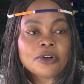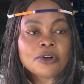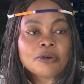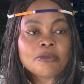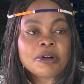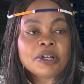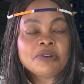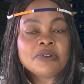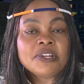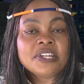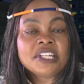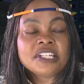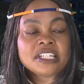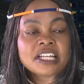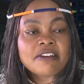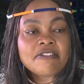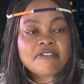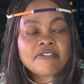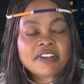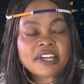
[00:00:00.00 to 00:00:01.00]
But when it
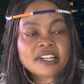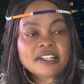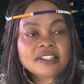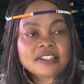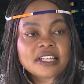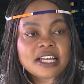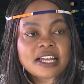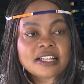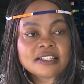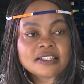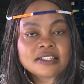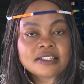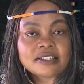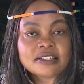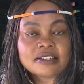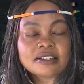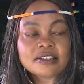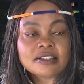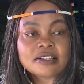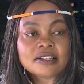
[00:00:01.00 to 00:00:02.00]
affects us
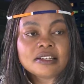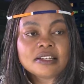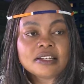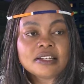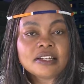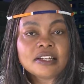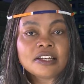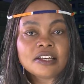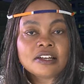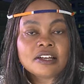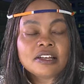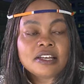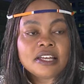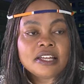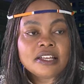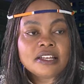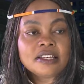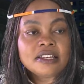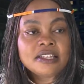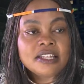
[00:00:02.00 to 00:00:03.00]

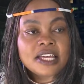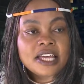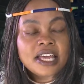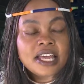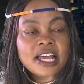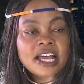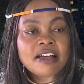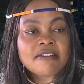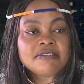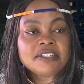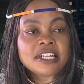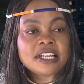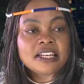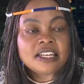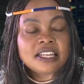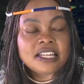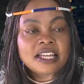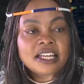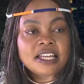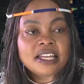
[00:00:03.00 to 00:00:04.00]
day after
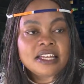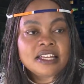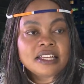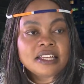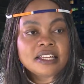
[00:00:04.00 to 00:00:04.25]
day